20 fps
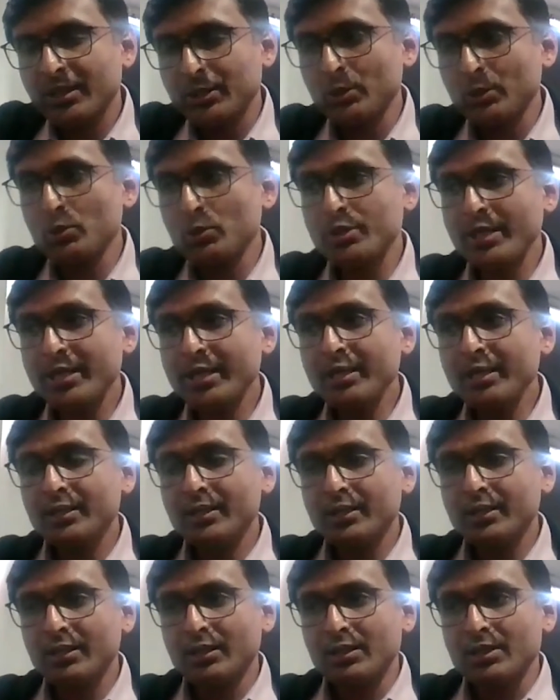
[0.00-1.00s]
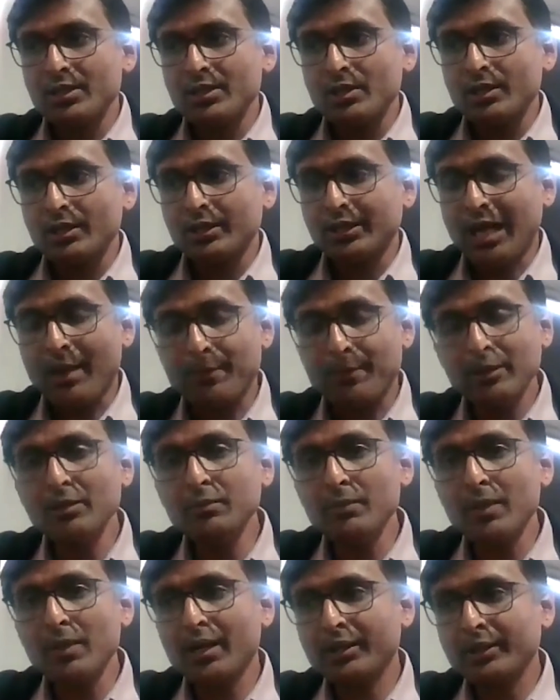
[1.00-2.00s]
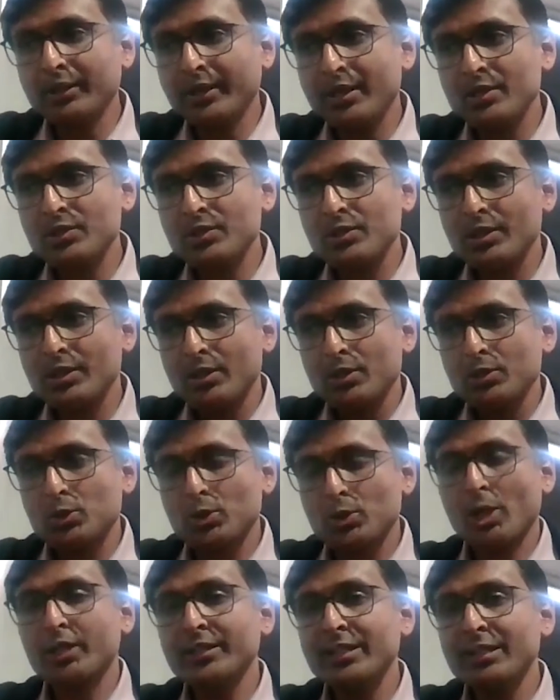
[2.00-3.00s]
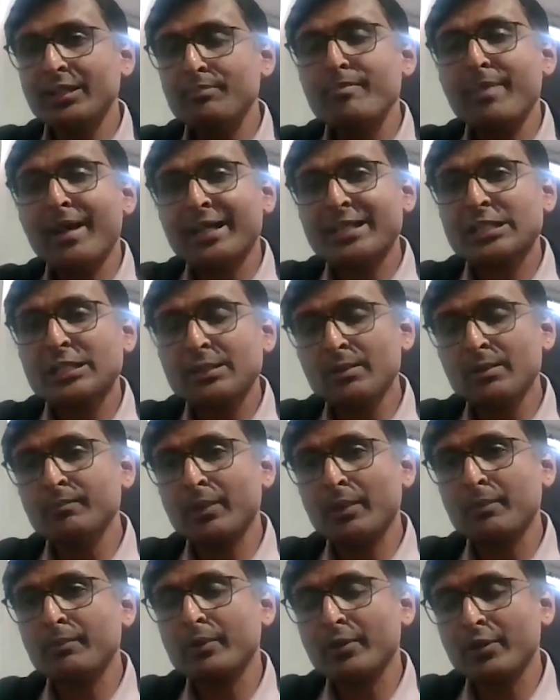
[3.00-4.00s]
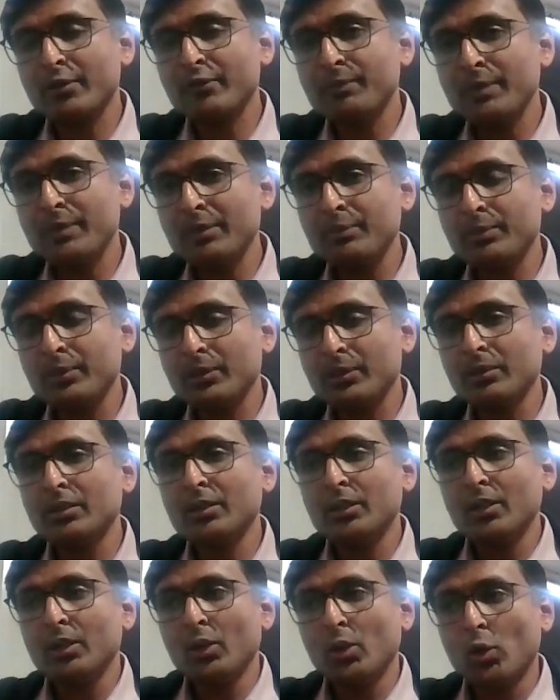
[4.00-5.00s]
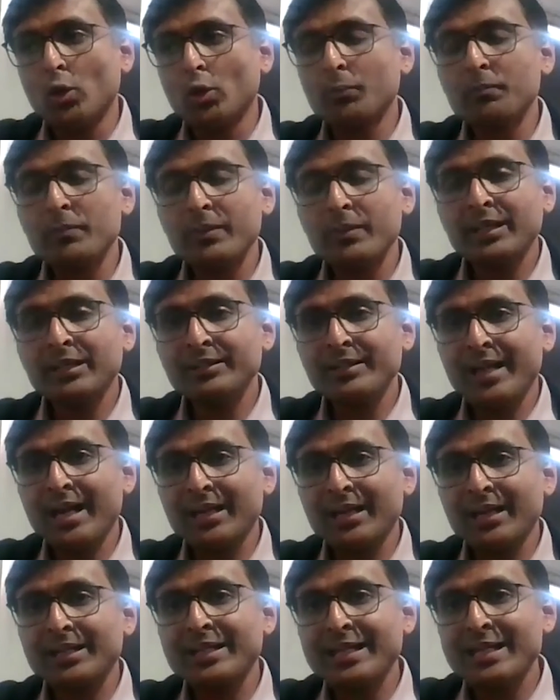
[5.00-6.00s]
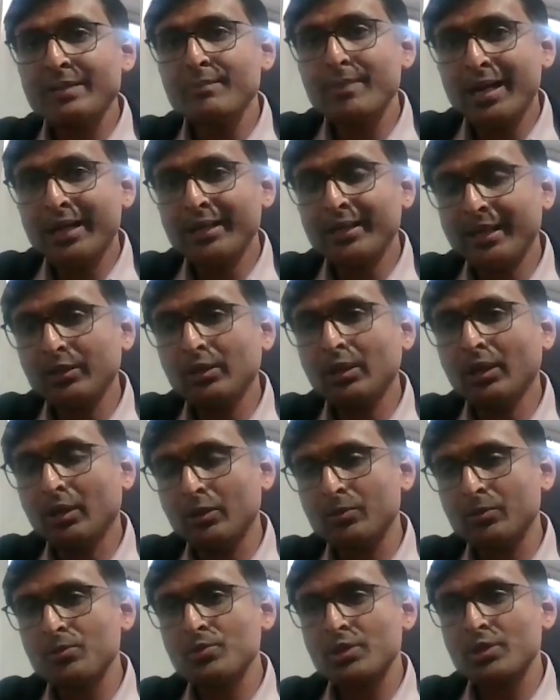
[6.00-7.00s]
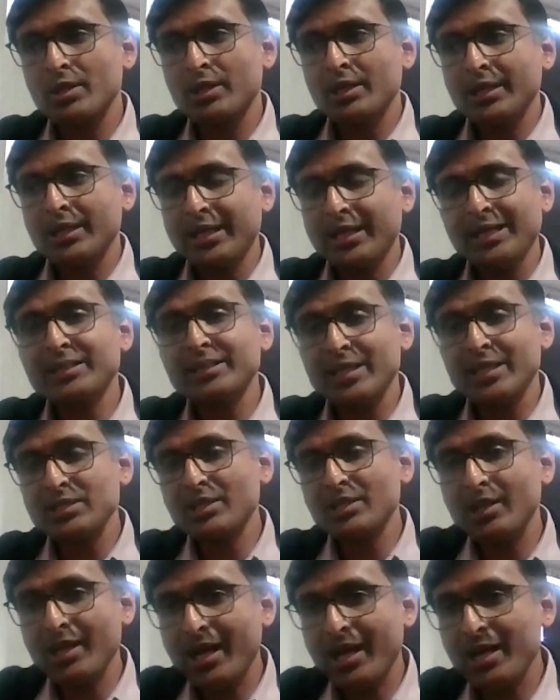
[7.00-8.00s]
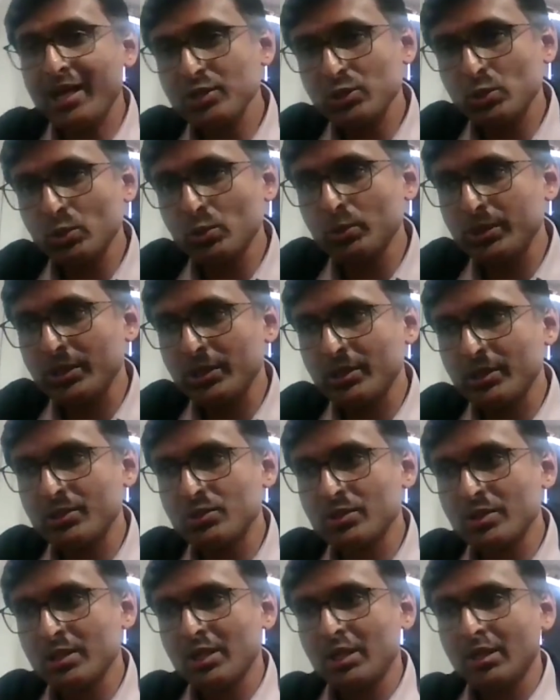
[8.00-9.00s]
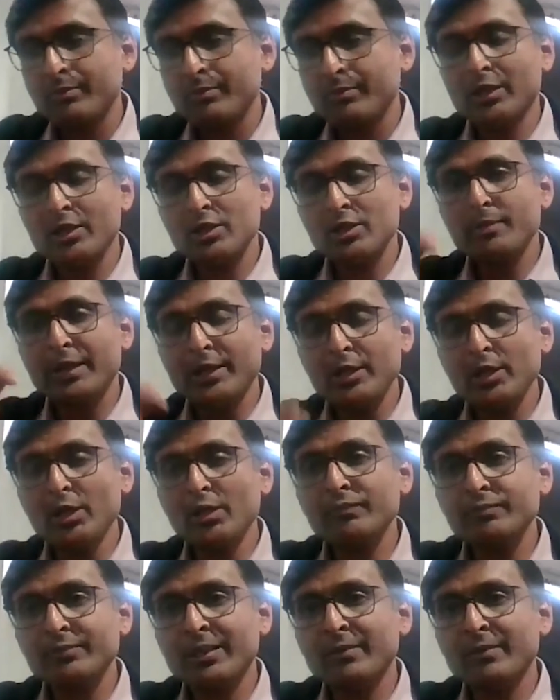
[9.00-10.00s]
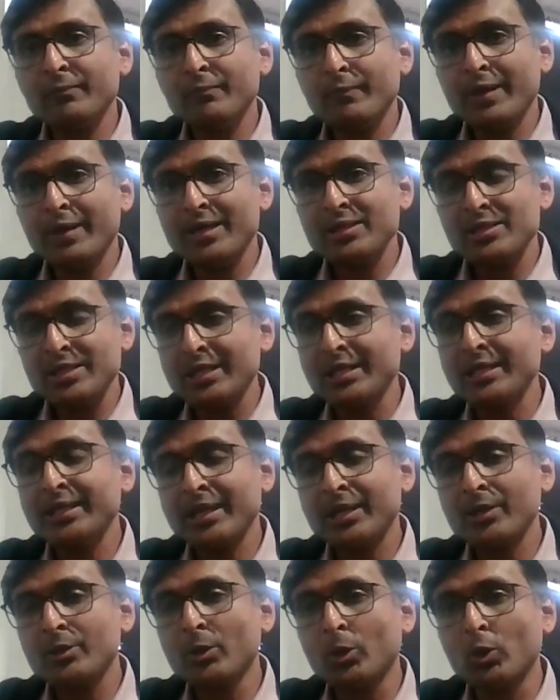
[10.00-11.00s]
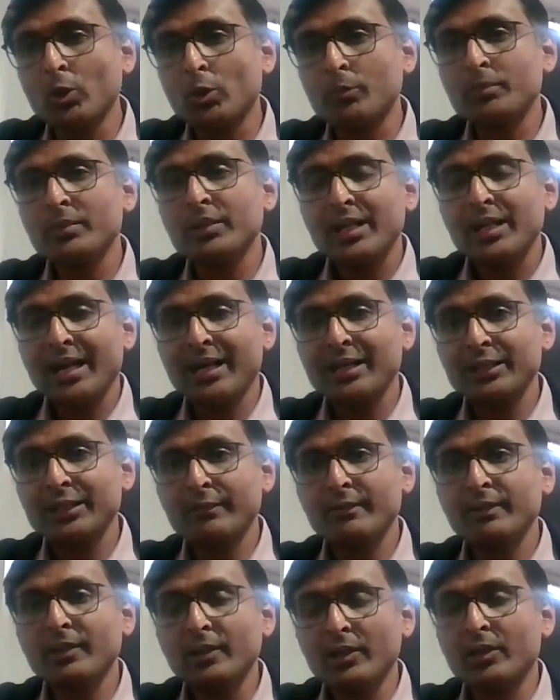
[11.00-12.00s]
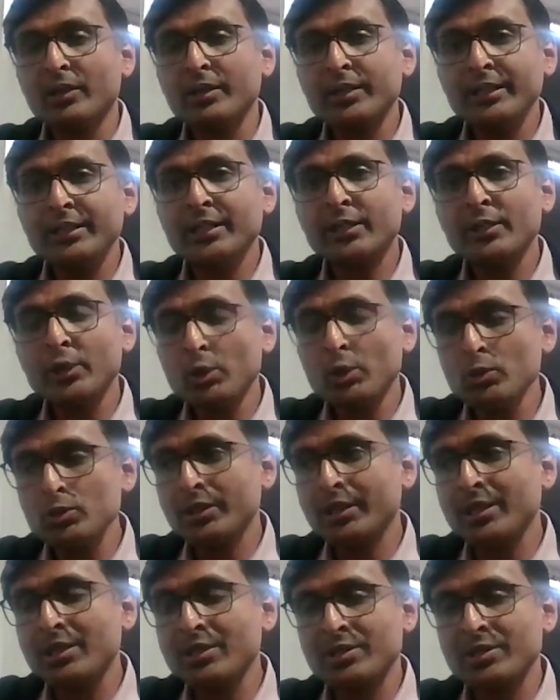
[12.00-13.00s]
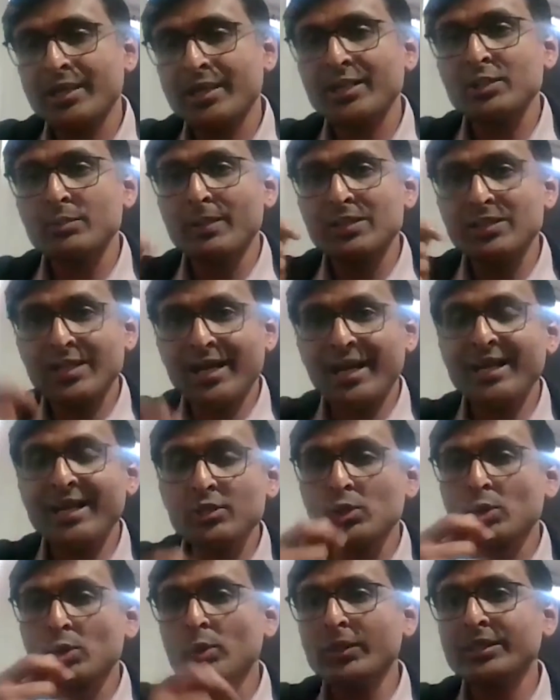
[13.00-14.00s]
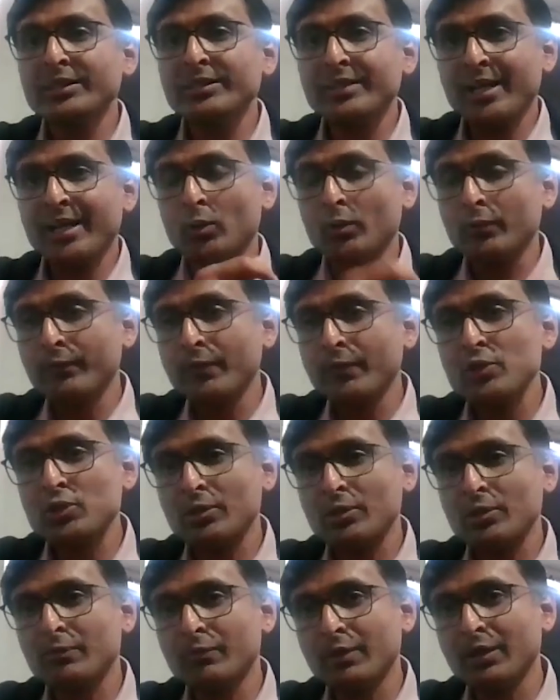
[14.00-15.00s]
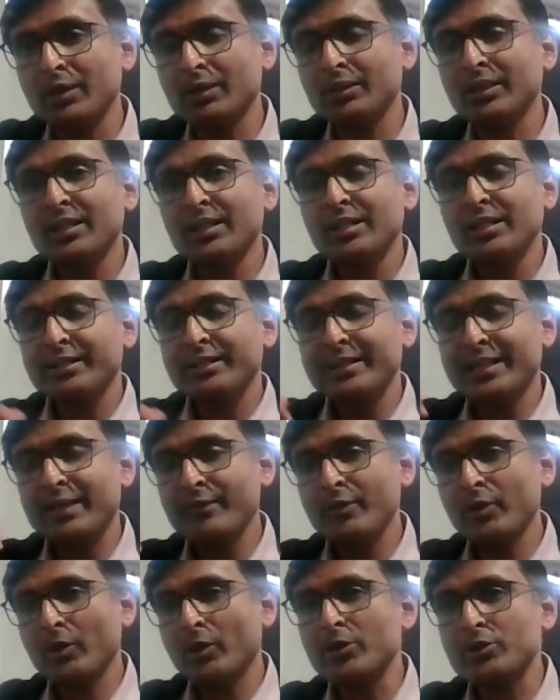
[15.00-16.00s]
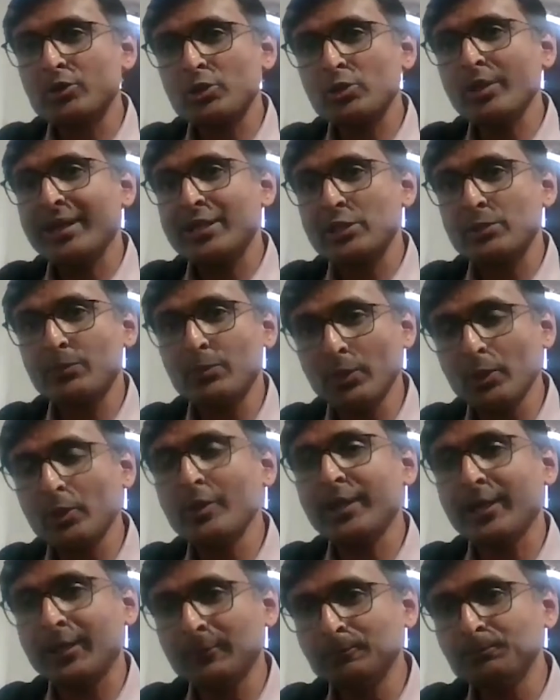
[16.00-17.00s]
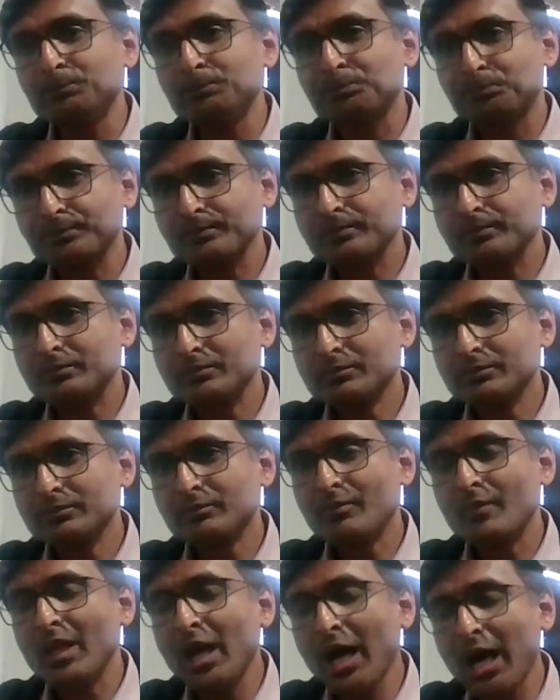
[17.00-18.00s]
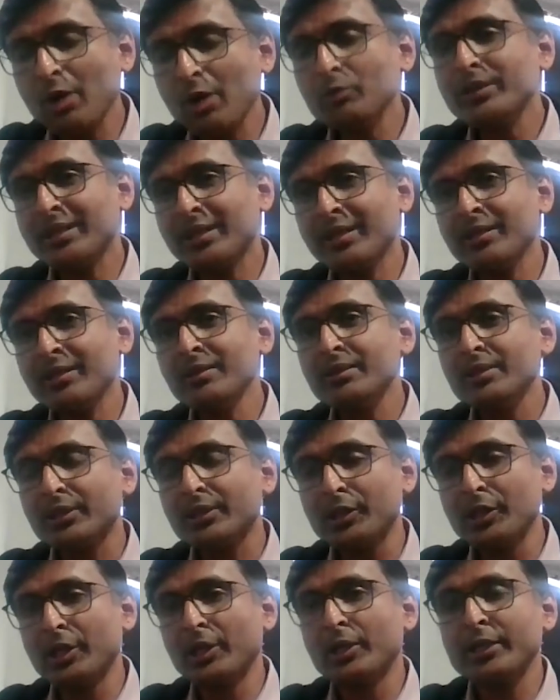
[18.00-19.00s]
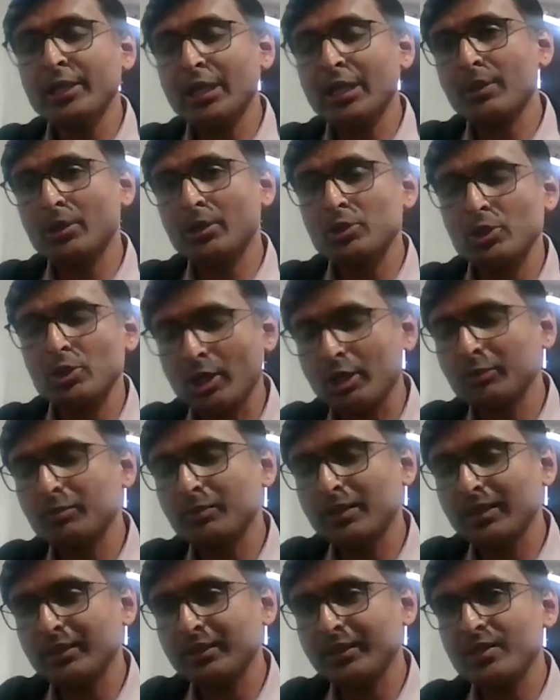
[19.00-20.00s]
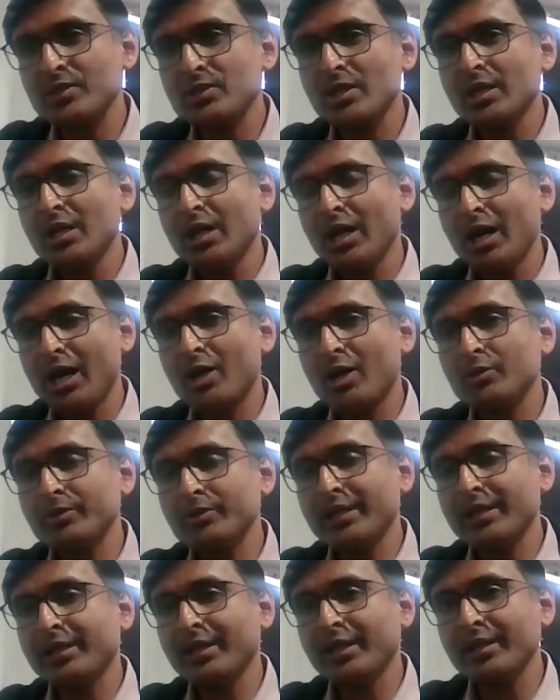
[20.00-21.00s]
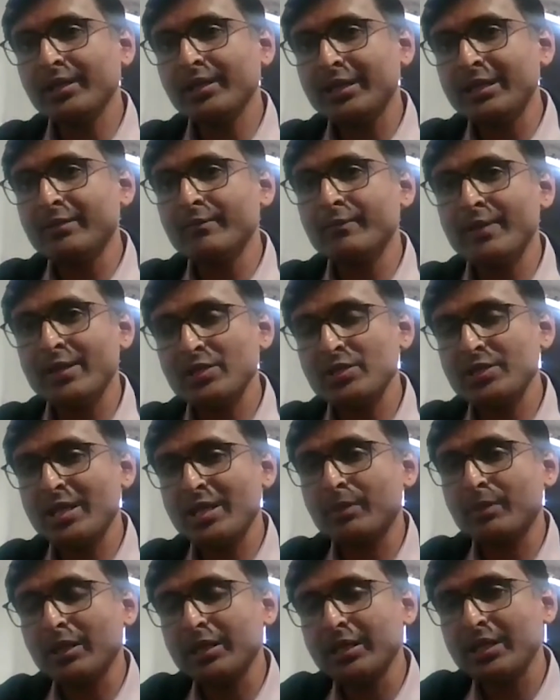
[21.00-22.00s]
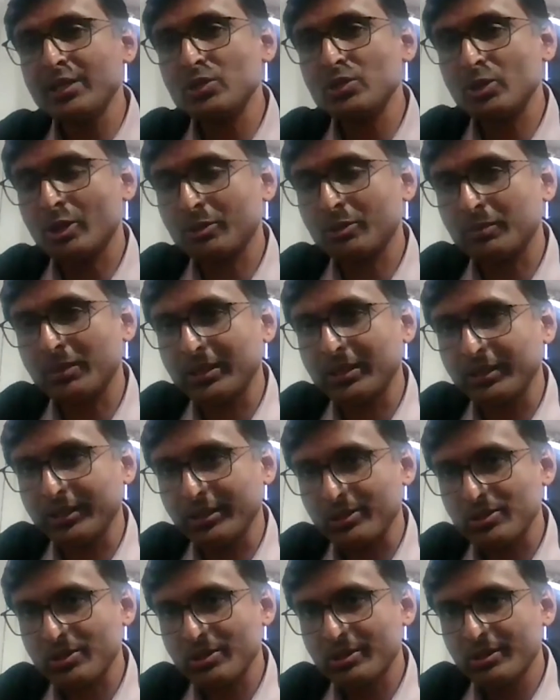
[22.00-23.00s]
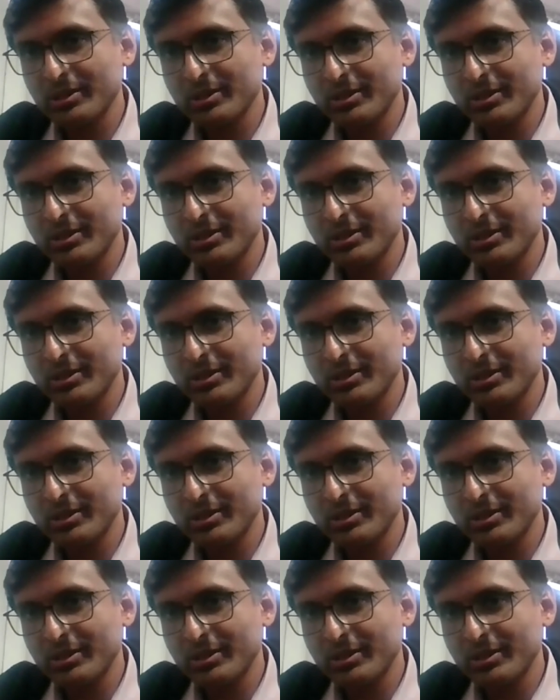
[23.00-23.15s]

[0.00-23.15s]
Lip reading: You see, capital markets saw the maximum number of people opening their DMAT accounts in this last 2 years, because many of them were sitting at home and they were learning a new skill sets. Besides doing their official work, they were also exploring how they can learn about stock markets, how they can invest their money in stock markets.